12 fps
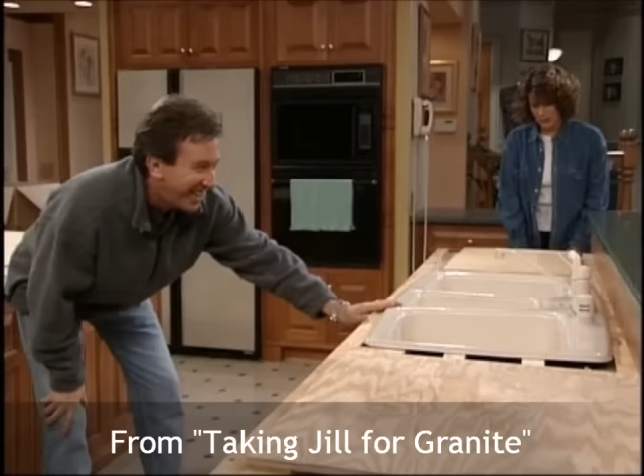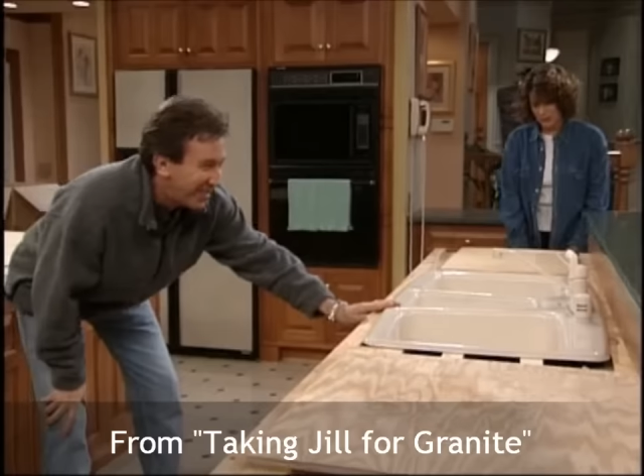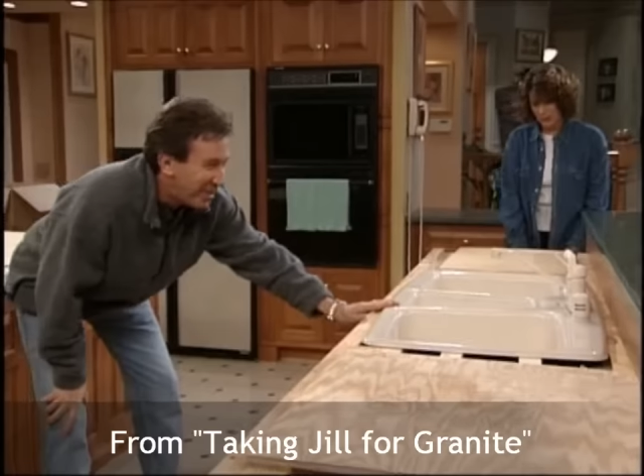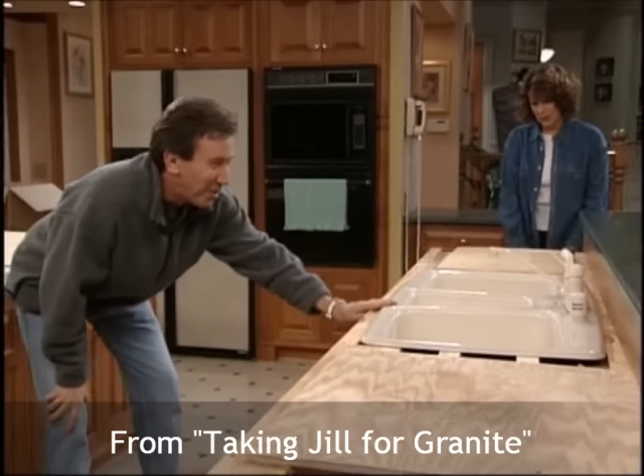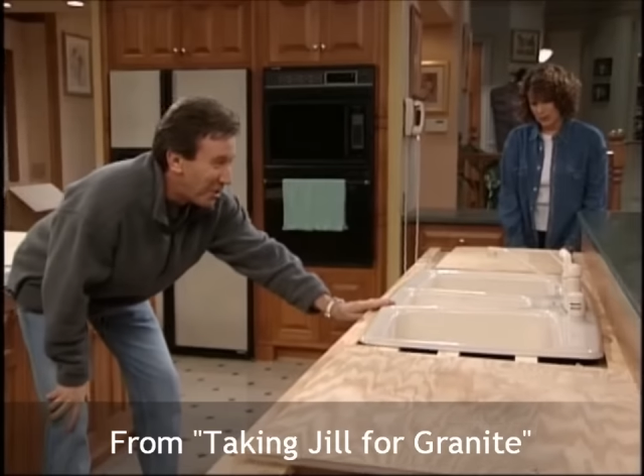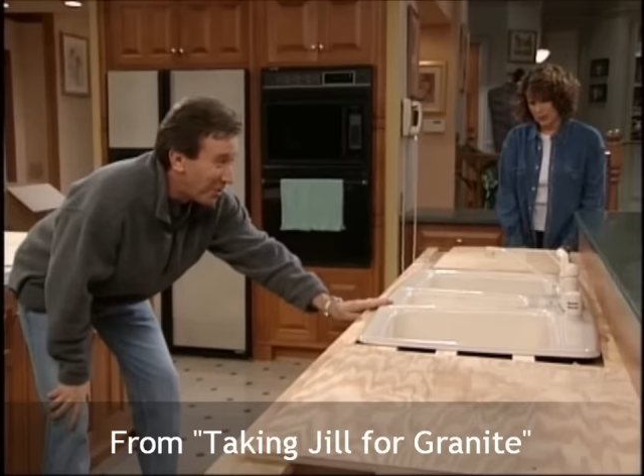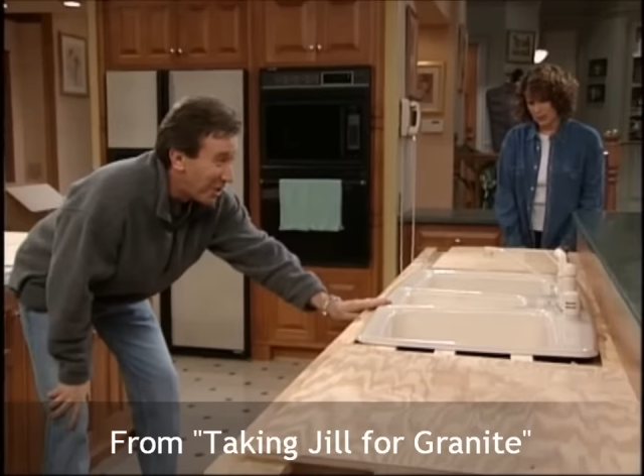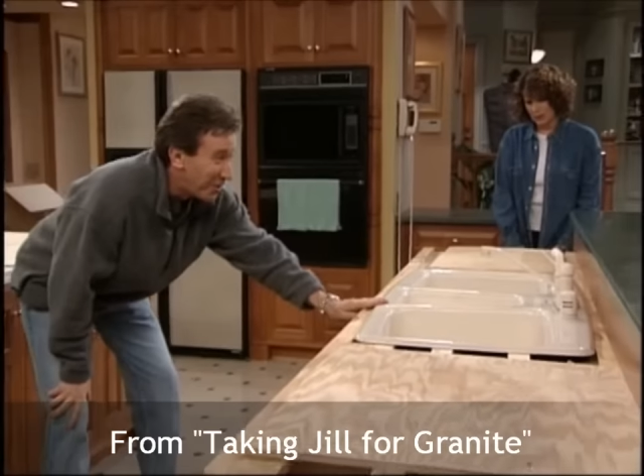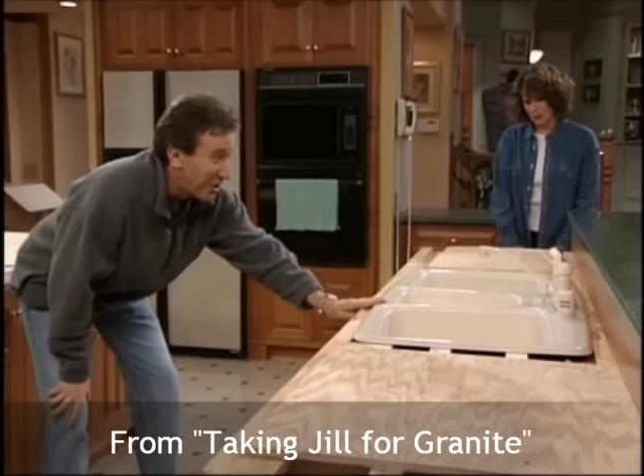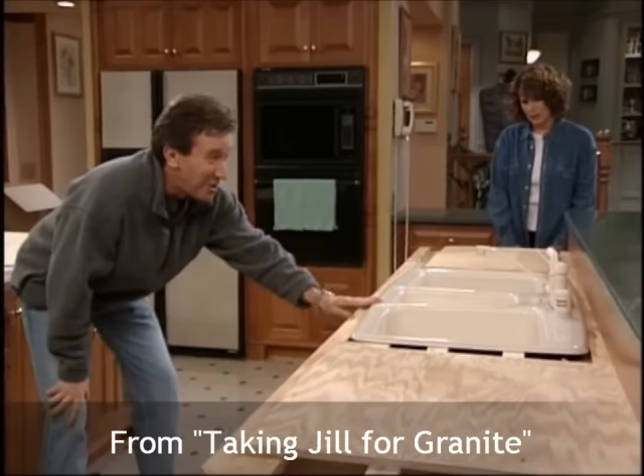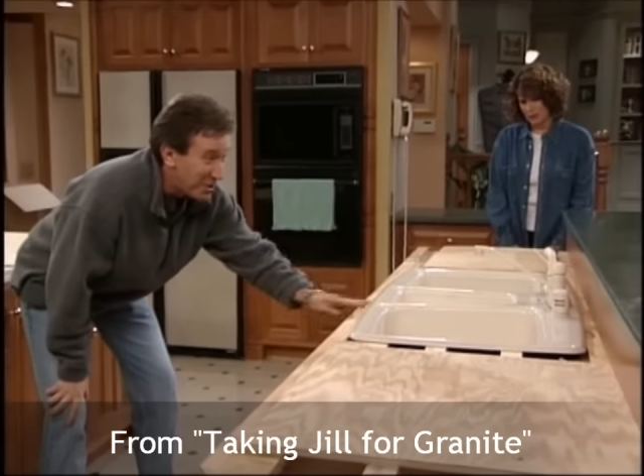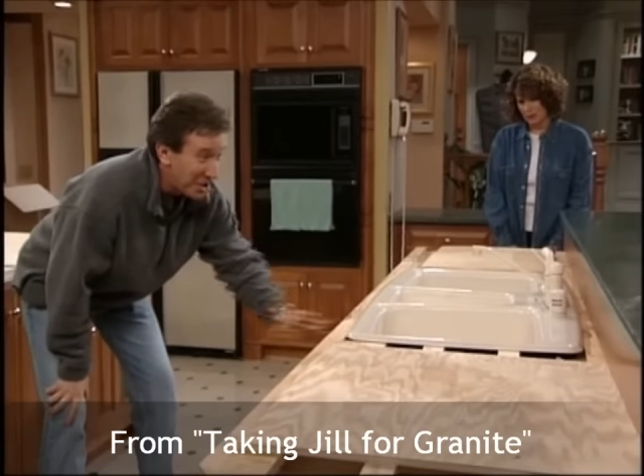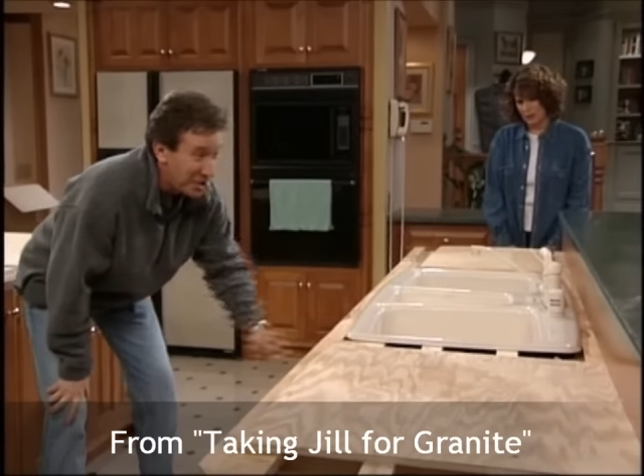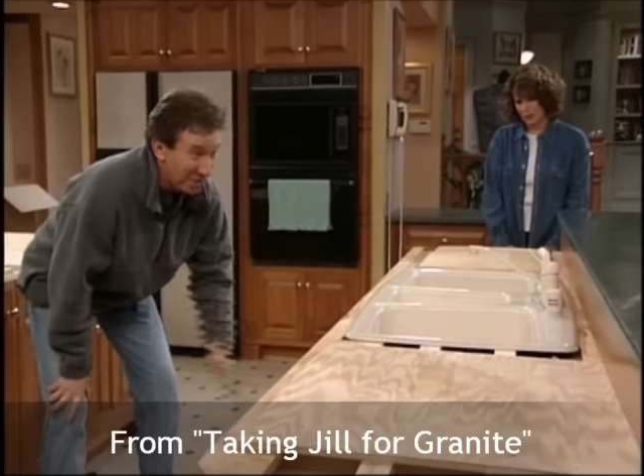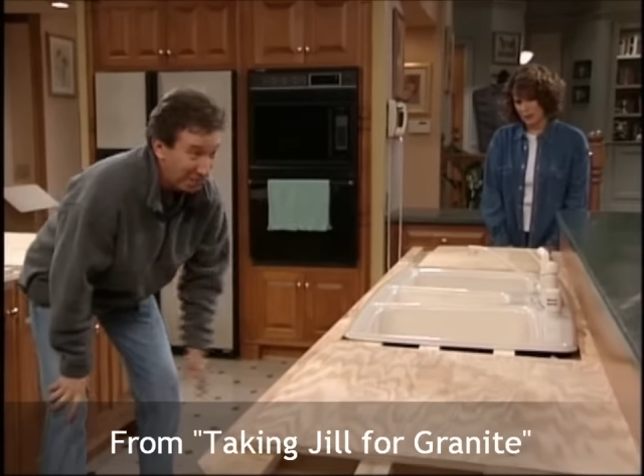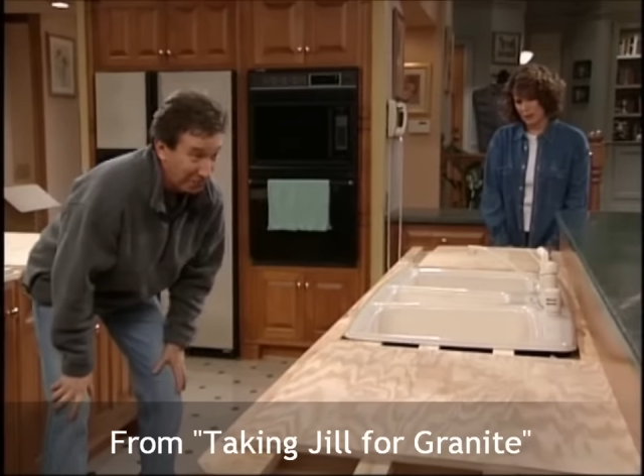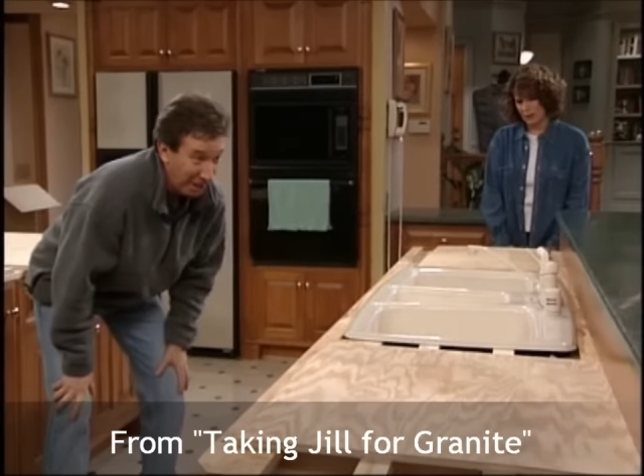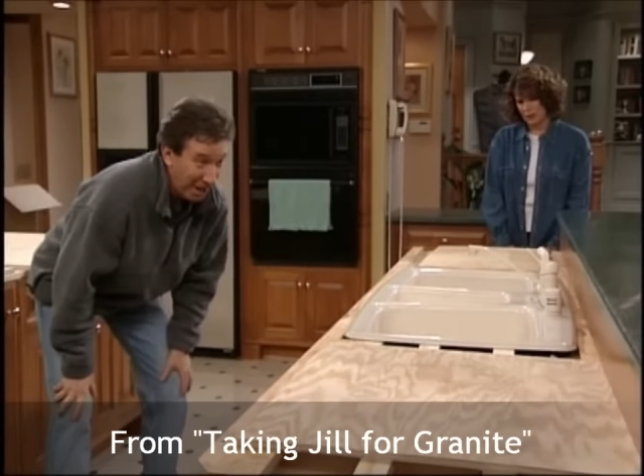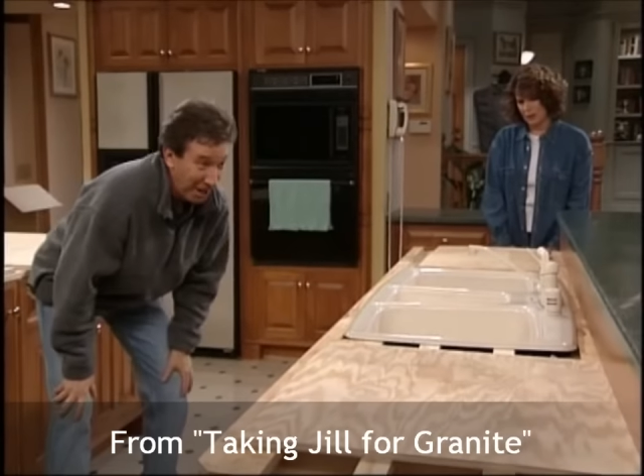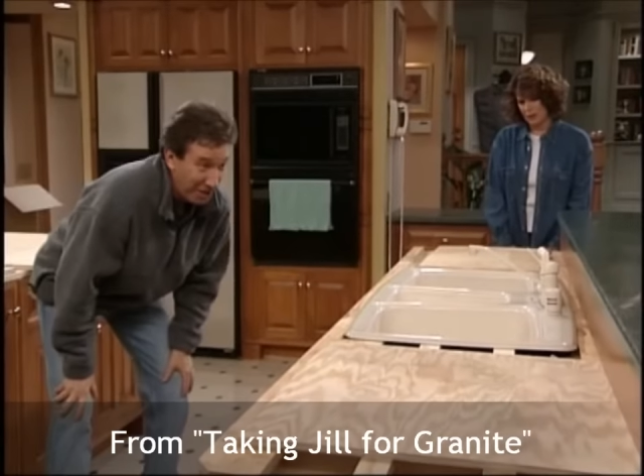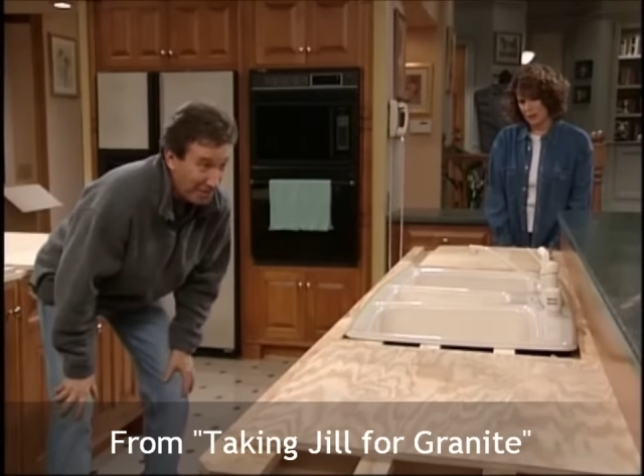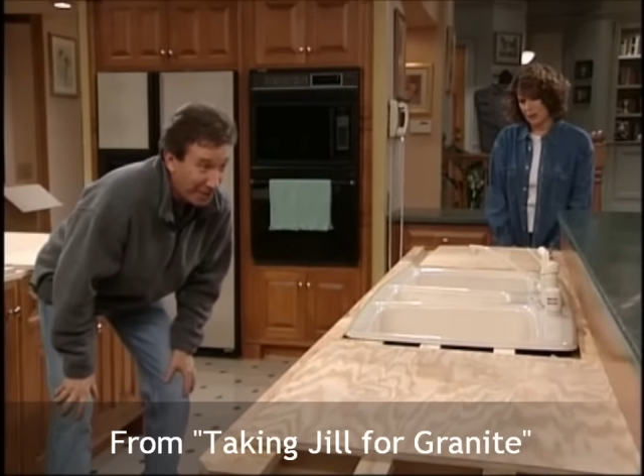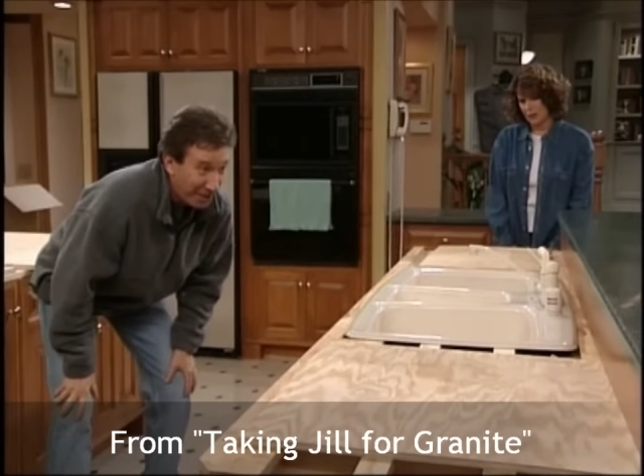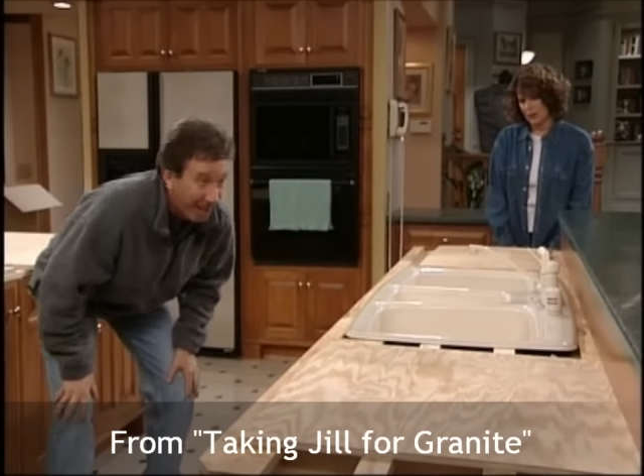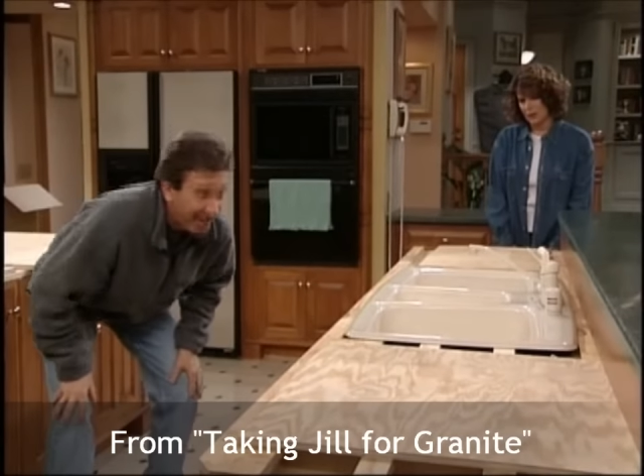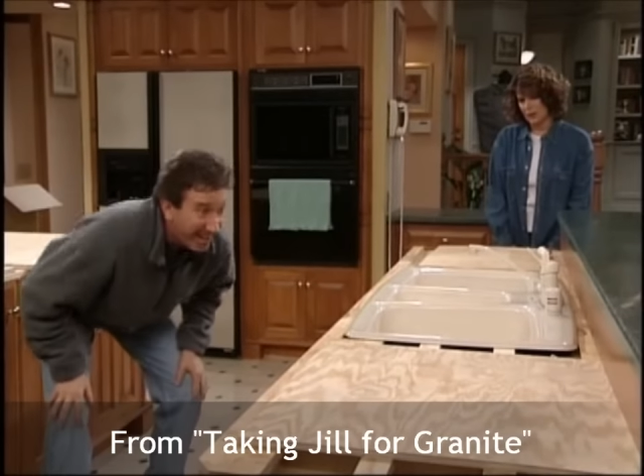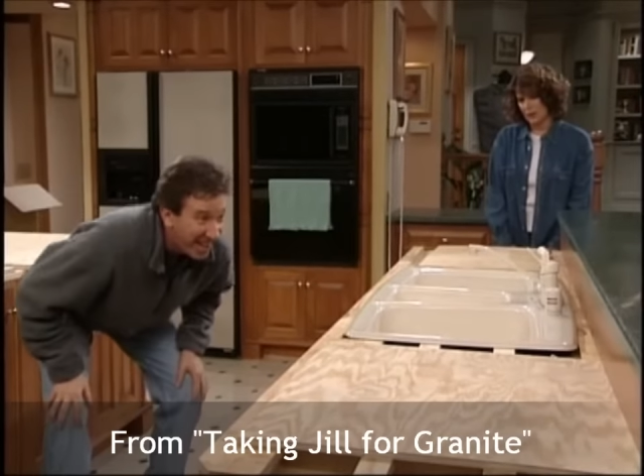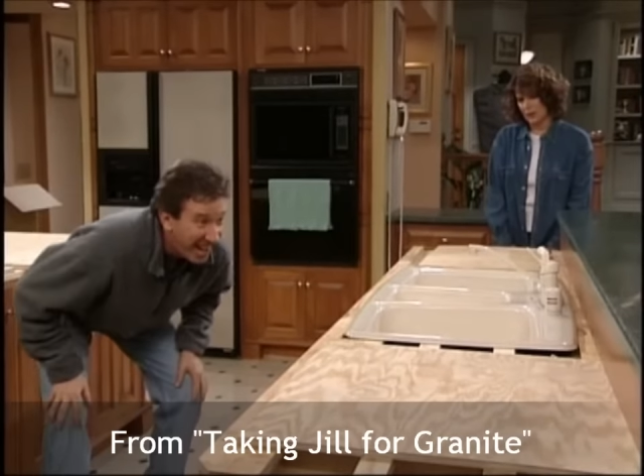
for a moment there, I thought you said you fired my granite